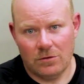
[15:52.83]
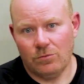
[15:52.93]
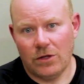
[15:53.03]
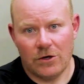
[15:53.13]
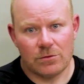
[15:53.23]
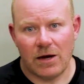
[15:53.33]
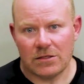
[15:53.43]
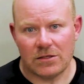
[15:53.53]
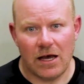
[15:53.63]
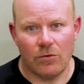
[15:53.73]
Players
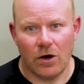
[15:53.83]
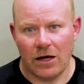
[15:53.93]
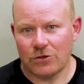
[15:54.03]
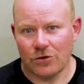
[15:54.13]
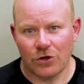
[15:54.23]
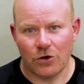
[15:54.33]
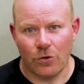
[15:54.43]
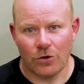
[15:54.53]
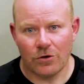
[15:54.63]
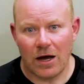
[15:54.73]
might say, well, I turned the
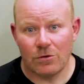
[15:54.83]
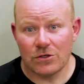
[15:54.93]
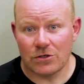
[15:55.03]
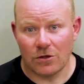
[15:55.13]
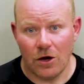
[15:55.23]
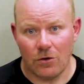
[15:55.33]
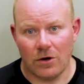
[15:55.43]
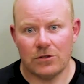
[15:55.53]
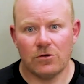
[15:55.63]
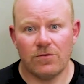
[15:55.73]
corner and I was slow, or
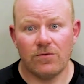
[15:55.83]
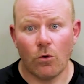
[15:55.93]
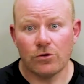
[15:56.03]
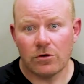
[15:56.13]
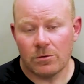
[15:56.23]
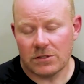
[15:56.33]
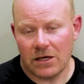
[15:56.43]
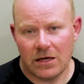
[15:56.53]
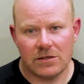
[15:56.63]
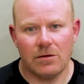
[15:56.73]
I took 4 dribbles to
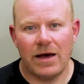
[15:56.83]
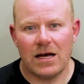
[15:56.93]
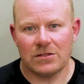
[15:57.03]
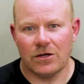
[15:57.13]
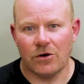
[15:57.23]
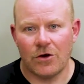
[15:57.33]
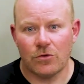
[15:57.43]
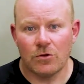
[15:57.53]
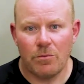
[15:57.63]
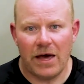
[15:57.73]
get to the basket, or I
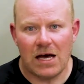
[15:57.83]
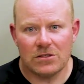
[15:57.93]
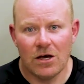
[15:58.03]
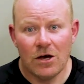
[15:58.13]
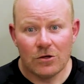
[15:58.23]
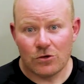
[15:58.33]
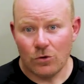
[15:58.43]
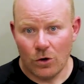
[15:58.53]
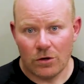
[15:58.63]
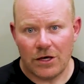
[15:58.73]
threw the pass
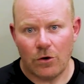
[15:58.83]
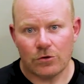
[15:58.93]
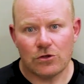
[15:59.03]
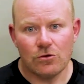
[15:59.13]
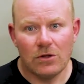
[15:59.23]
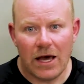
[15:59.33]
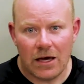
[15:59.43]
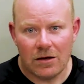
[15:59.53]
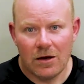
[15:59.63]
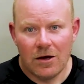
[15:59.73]
too early or too late.